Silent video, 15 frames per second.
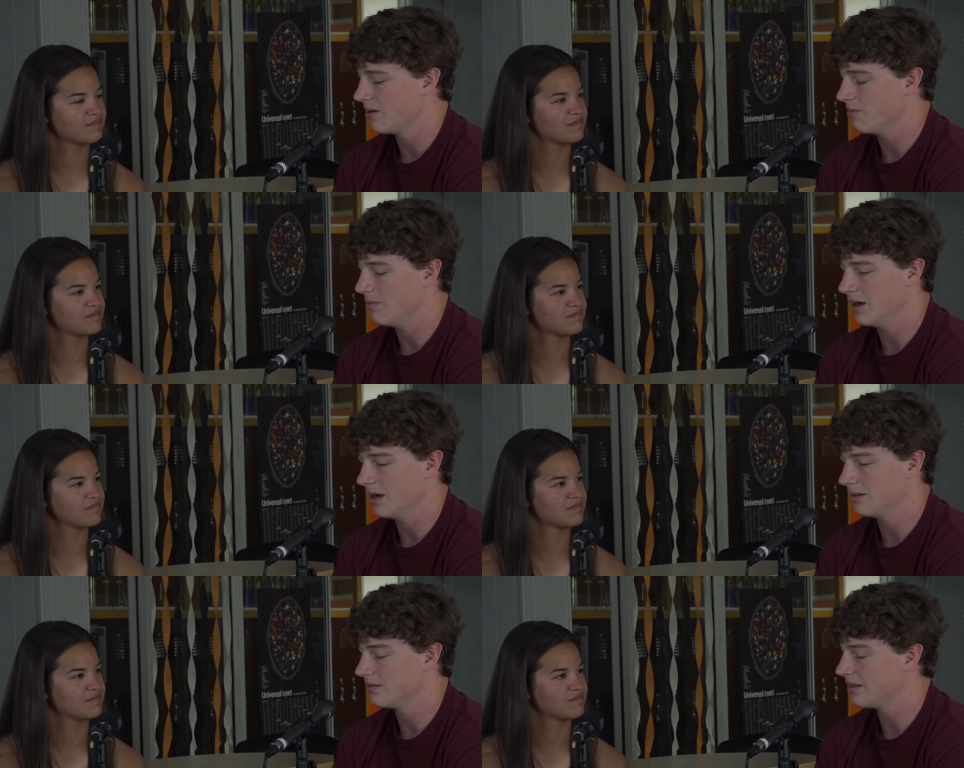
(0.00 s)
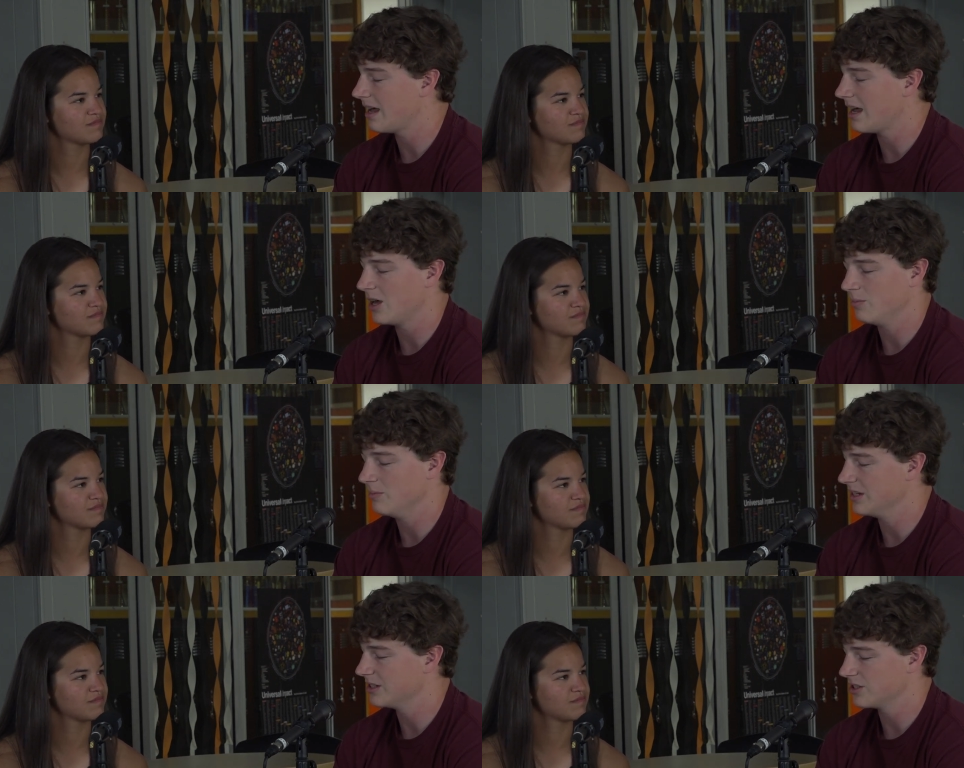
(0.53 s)
Speaker 1: But that helped
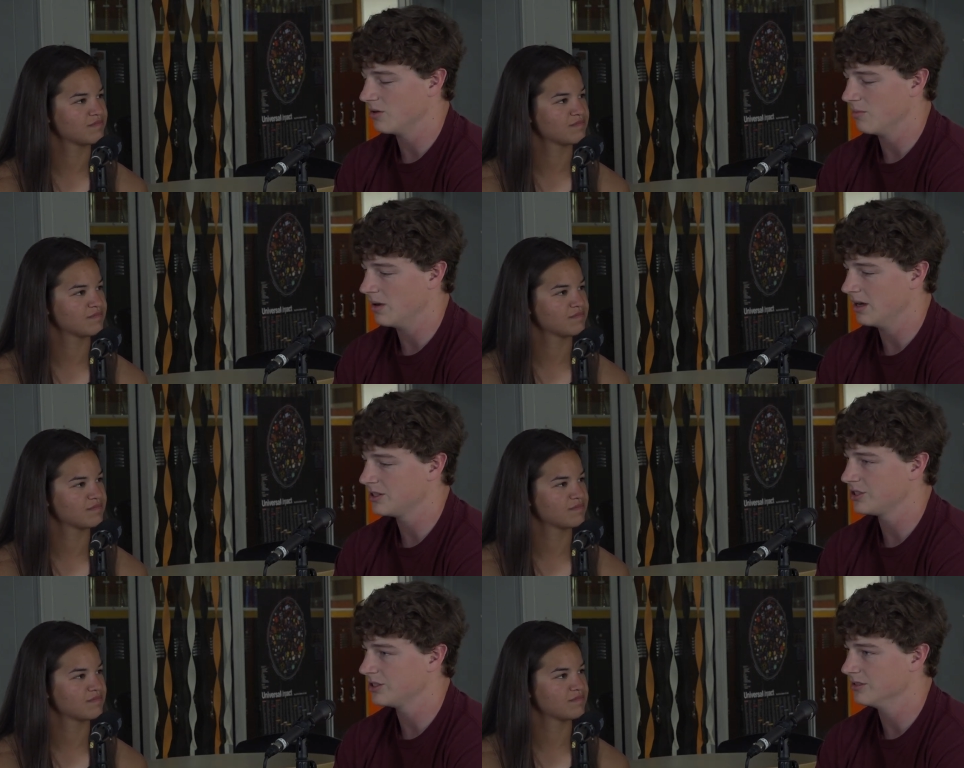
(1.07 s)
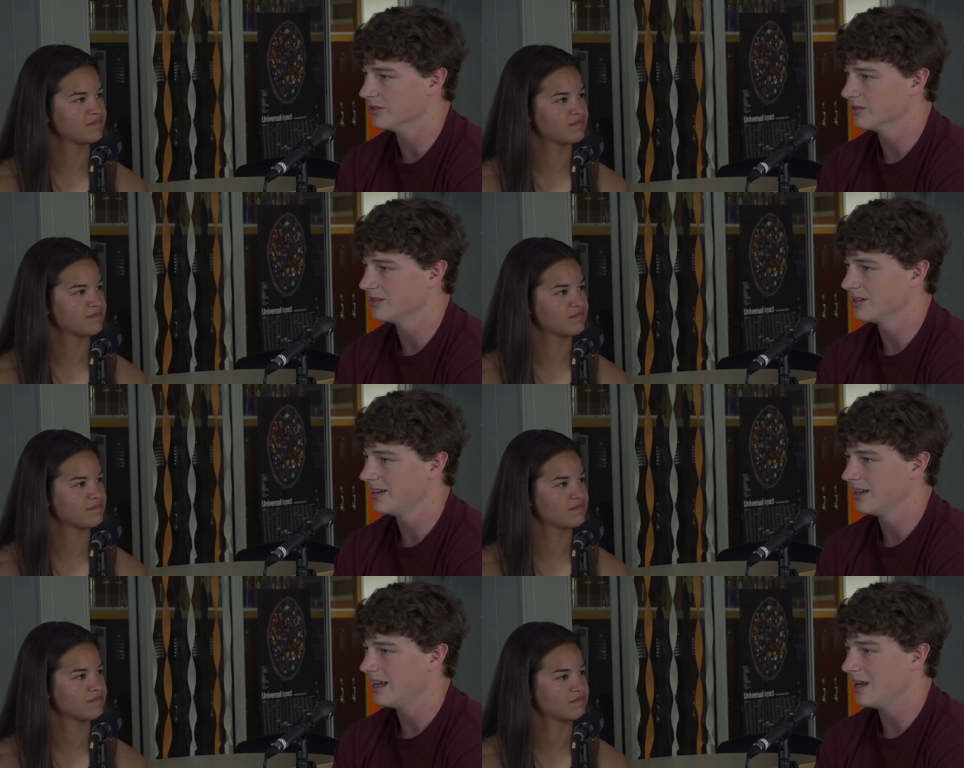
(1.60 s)
me so much. And
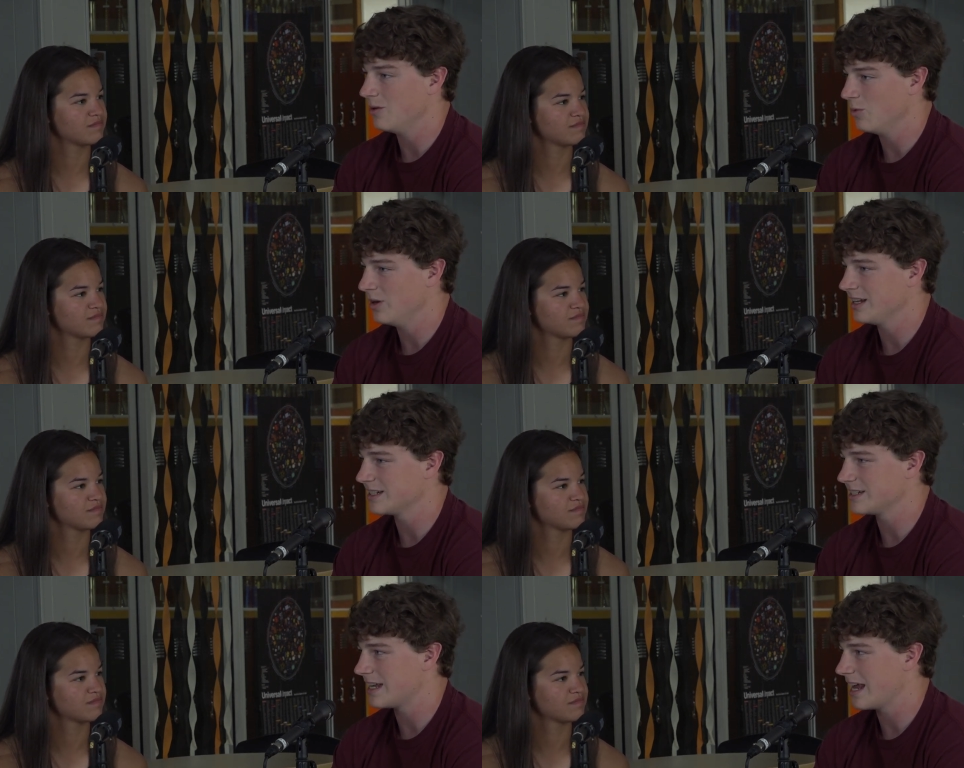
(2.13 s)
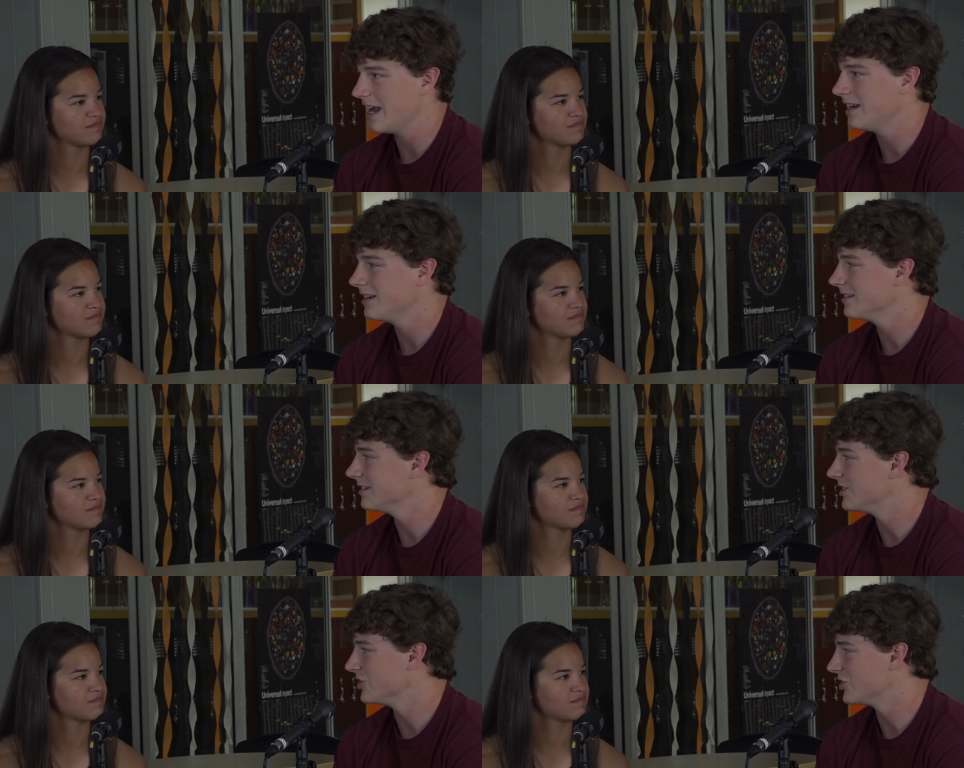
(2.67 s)
in winning
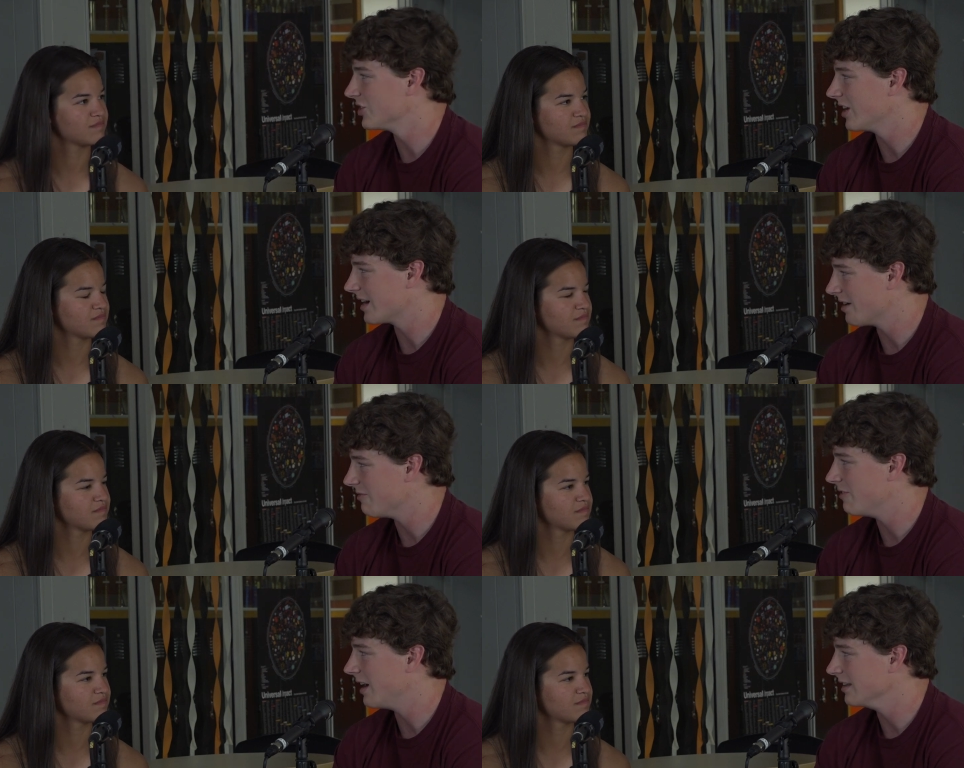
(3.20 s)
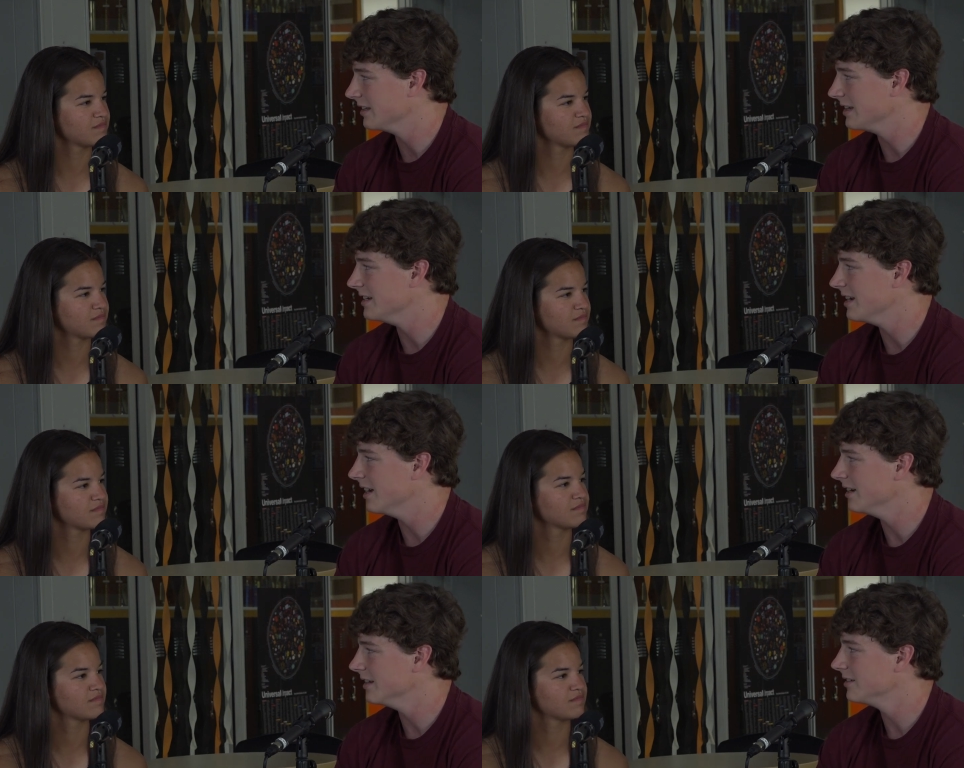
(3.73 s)
state, just like I've finally
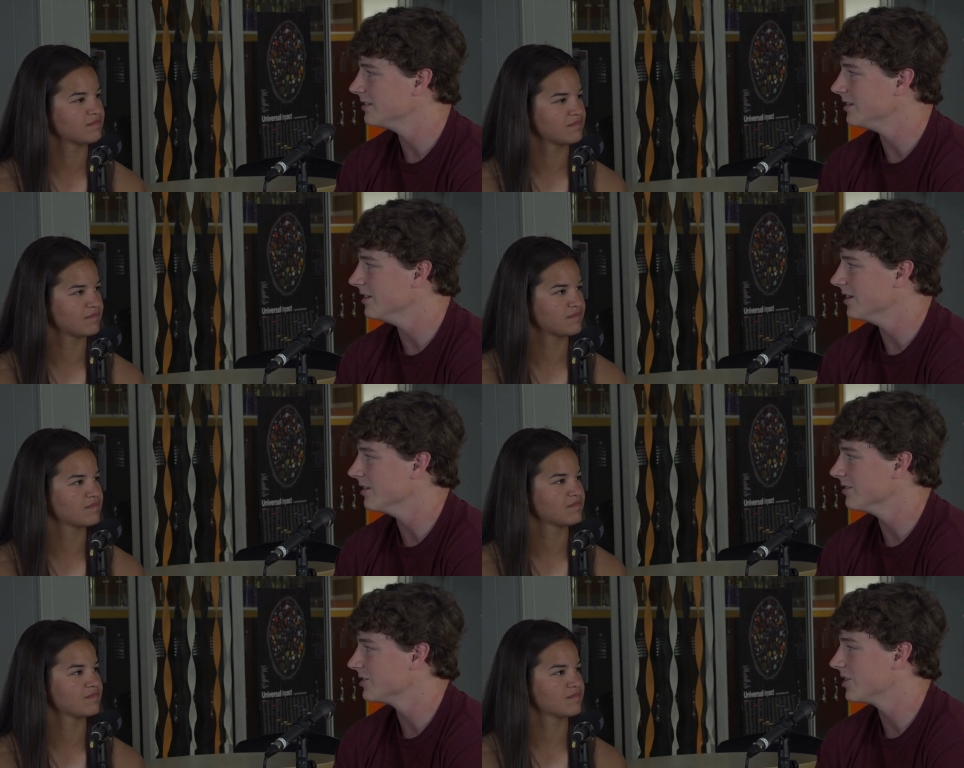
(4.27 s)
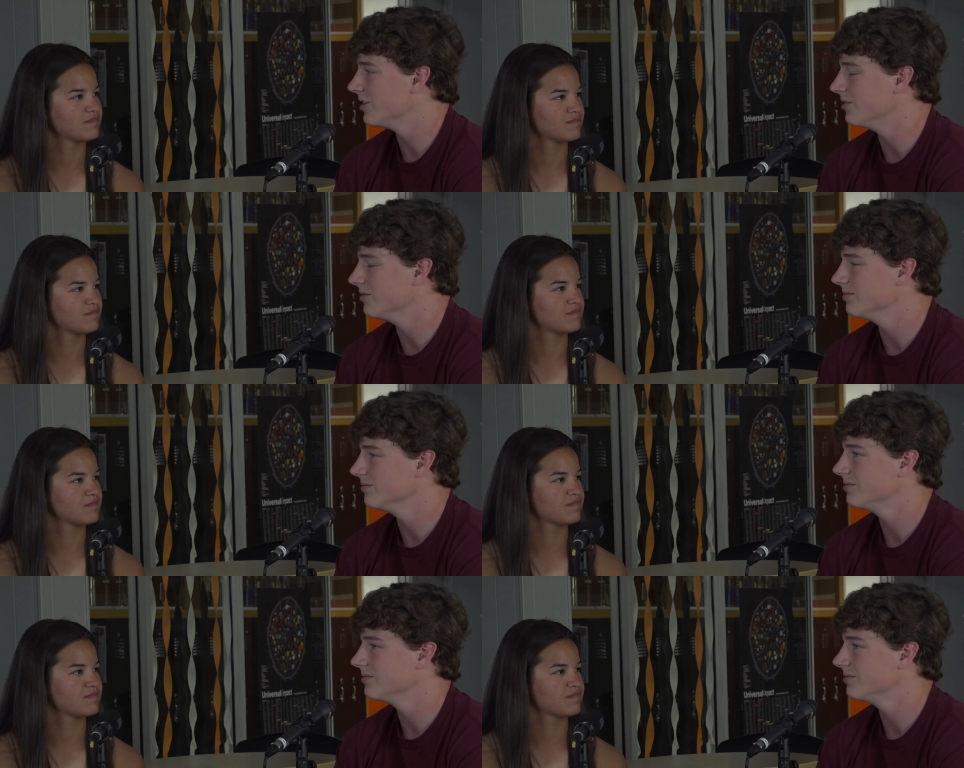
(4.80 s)
done it, you know. So